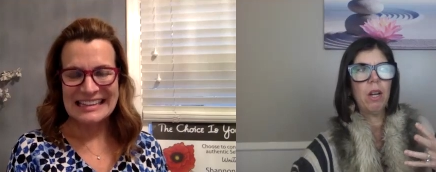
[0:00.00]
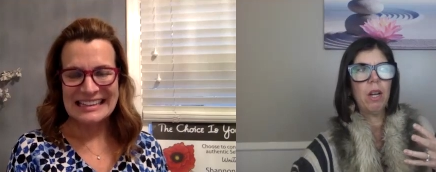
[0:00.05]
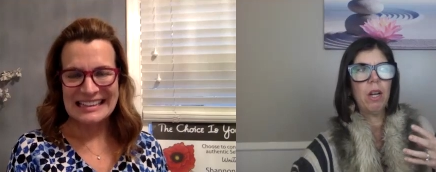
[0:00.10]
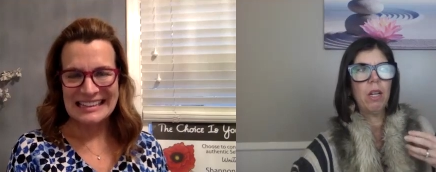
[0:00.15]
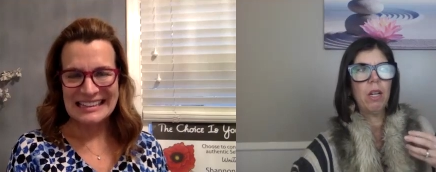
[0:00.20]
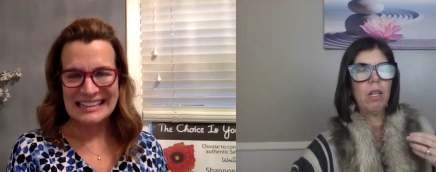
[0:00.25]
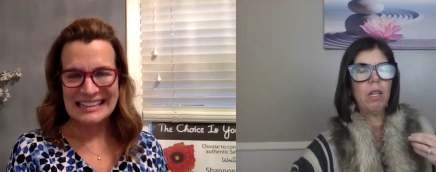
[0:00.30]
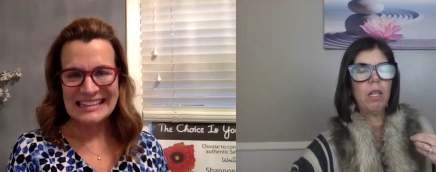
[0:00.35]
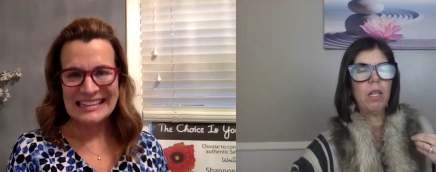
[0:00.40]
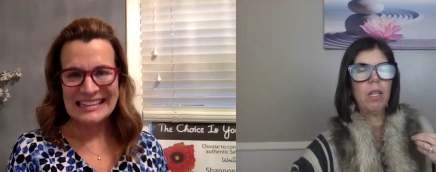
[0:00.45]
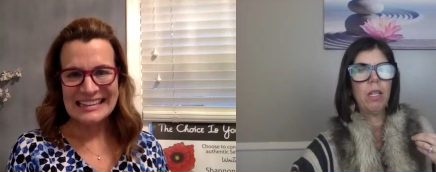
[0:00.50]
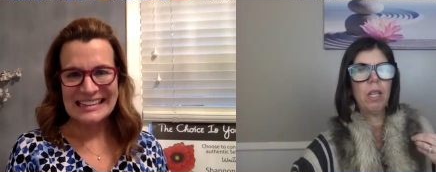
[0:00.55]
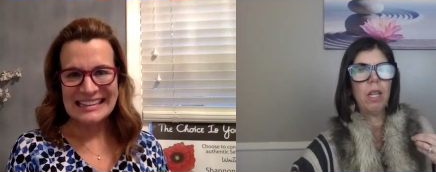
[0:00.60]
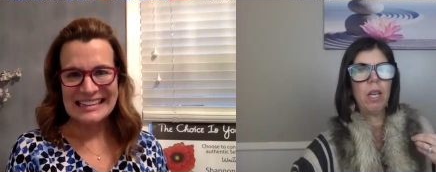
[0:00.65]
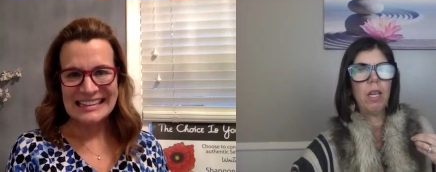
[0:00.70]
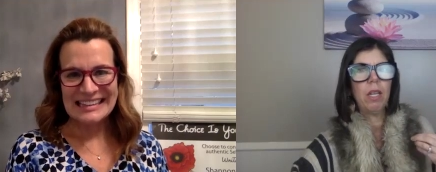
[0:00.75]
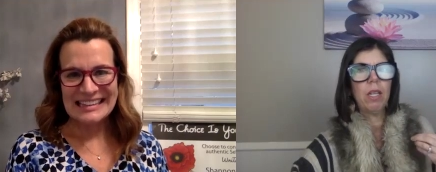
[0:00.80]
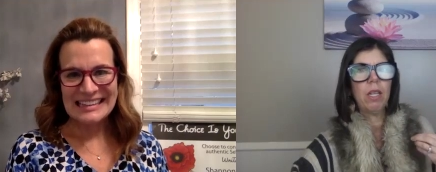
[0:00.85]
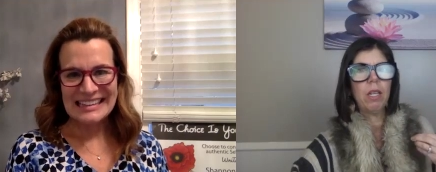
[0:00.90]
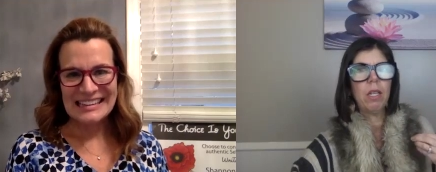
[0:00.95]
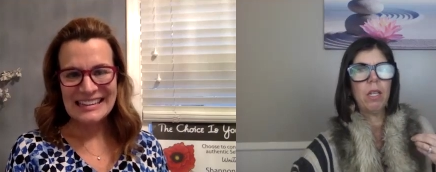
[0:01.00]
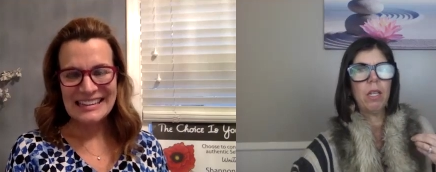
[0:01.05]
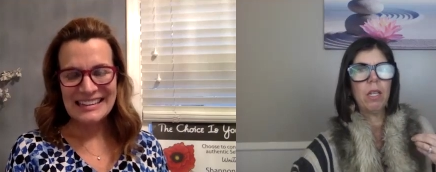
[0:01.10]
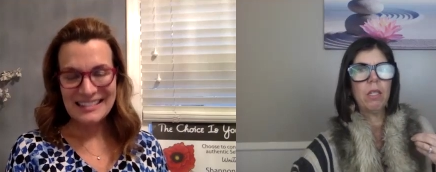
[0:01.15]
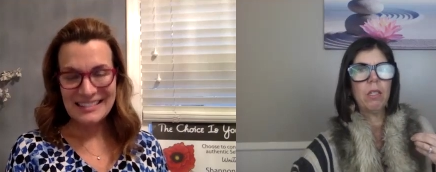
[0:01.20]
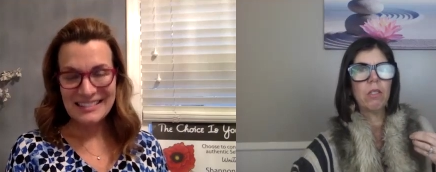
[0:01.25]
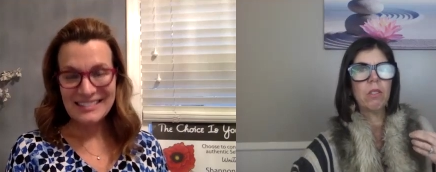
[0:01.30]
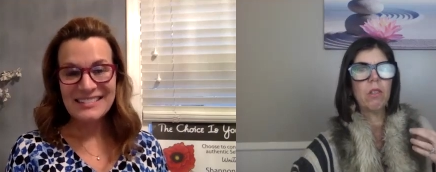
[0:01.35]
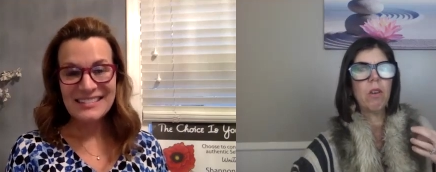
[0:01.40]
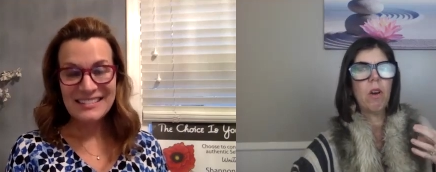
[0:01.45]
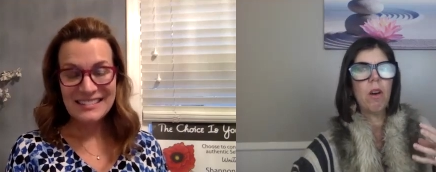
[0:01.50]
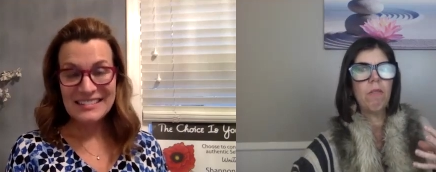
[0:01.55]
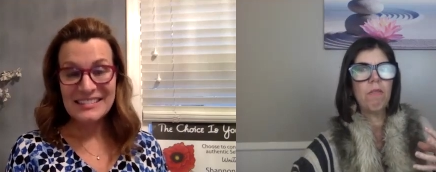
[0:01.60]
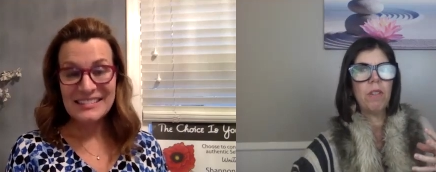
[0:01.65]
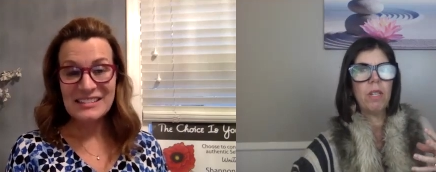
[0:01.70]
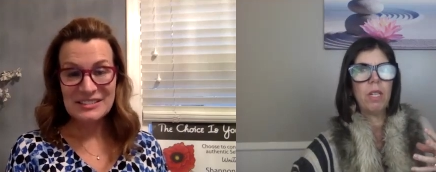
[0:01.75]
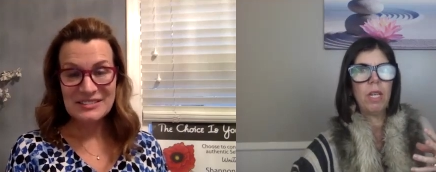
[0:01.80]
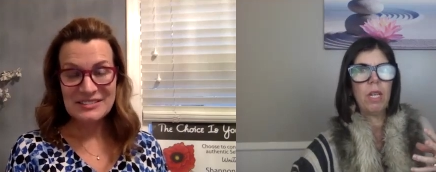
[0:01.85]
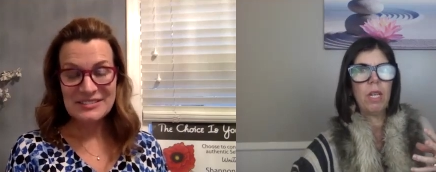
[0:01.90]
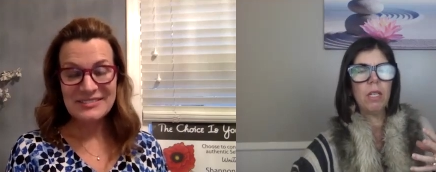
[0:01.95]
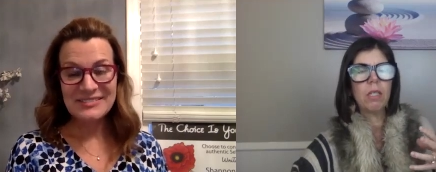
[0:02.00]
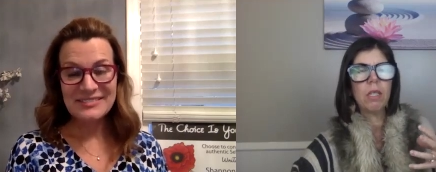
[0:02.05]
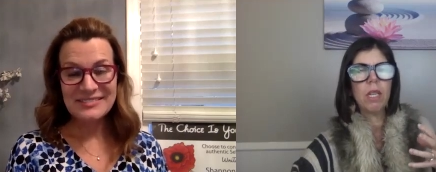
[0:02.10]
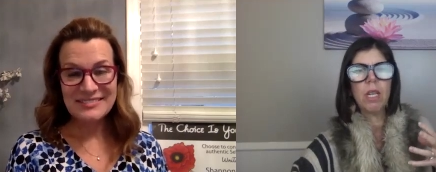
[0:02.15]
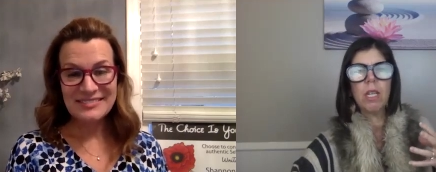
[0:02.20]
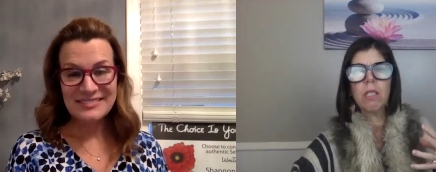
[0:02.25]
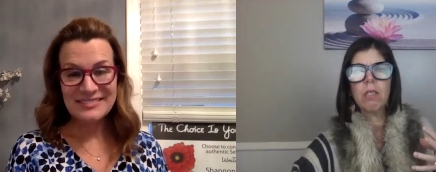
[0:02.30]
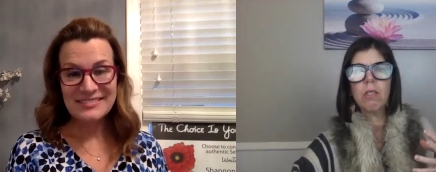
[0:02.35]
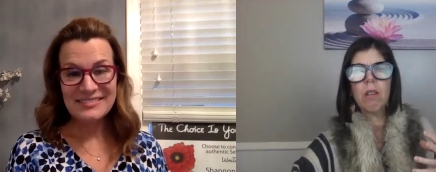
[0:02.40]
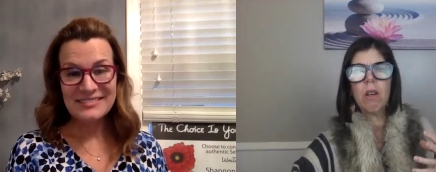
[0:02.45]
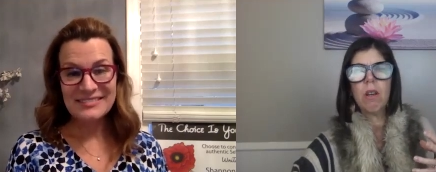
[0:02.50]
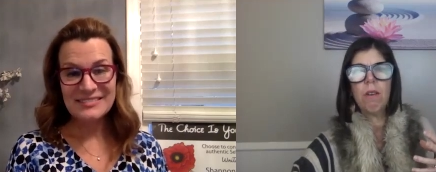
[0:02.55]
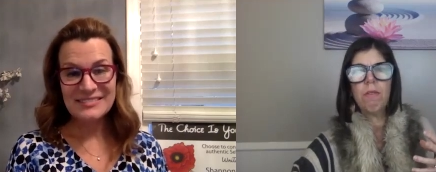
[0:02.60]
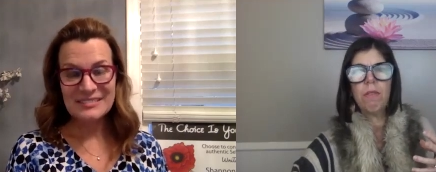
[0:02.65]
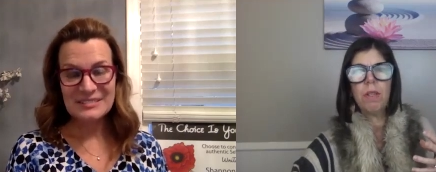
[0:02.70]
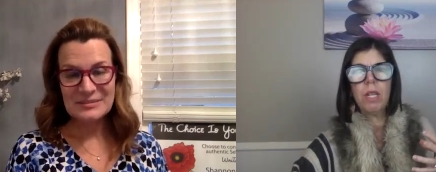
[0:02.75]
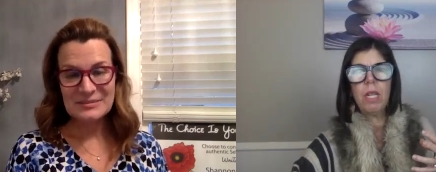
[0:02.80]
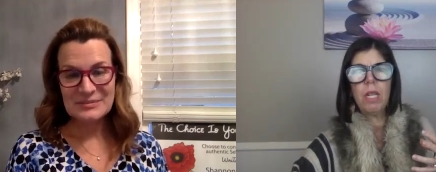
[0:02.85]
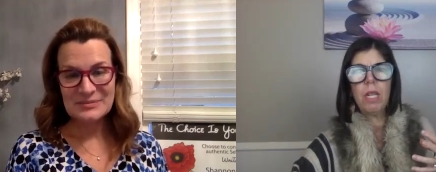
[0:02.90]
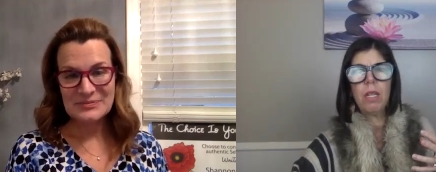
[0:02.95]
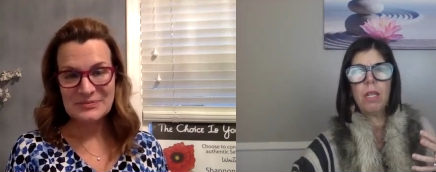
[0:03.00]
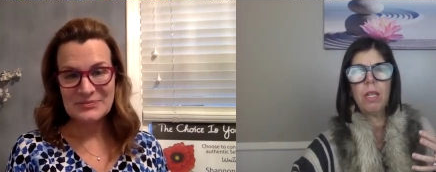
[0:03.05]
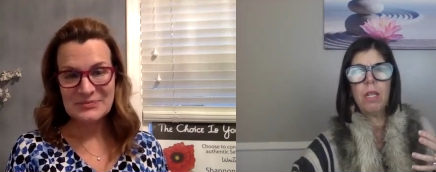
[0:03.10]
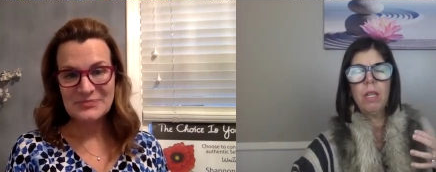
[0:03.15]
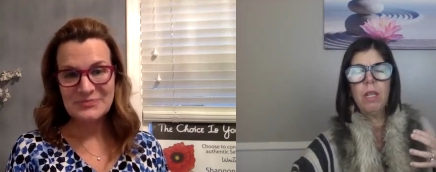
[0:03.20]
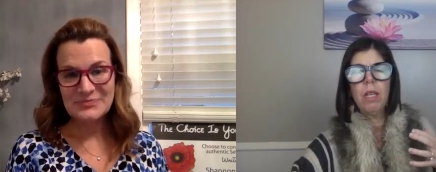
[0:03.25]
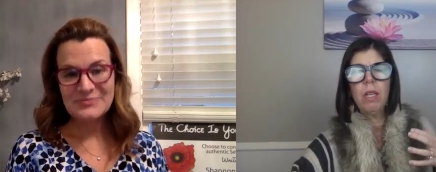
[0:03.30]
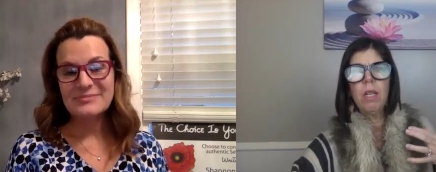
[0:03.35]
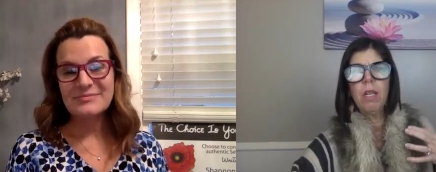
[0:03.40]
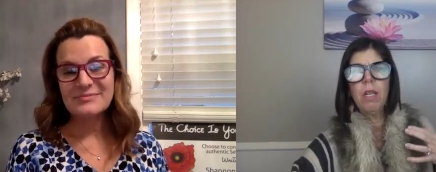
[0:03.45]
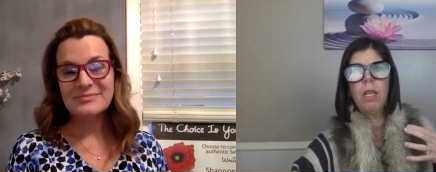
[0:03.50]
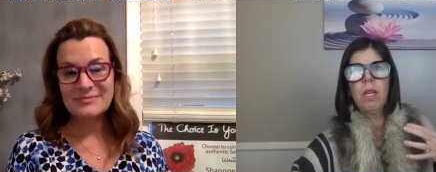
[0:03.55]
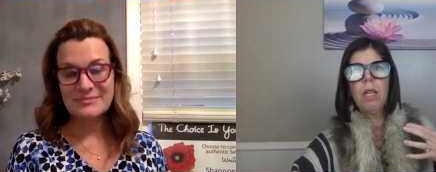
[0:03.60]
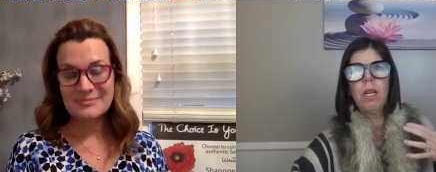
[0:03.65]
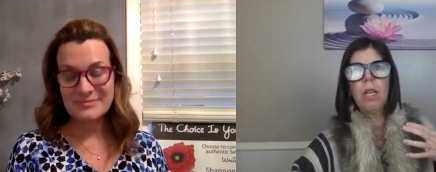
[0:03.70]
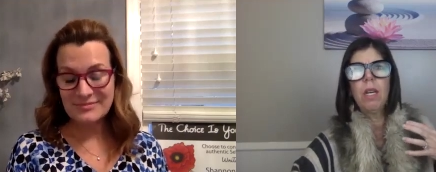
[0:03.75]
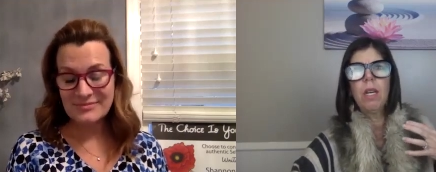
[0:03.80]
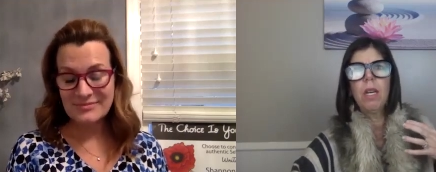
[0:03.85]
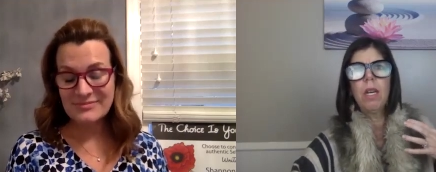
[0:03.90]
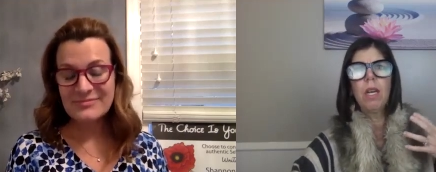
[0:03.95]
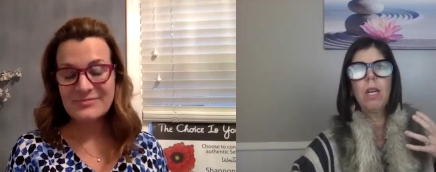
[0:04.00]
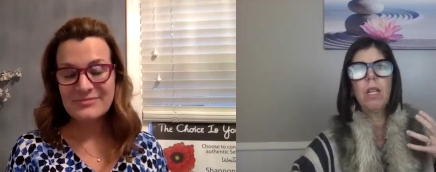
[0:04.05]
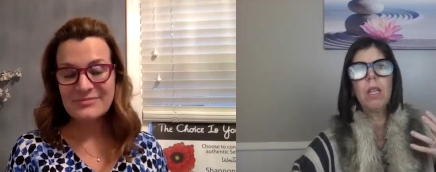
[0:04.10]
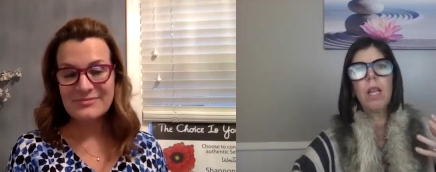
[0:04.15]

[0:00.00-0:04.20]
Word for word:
Speaker 1: heart and like softening it's like a softening mm-hmm.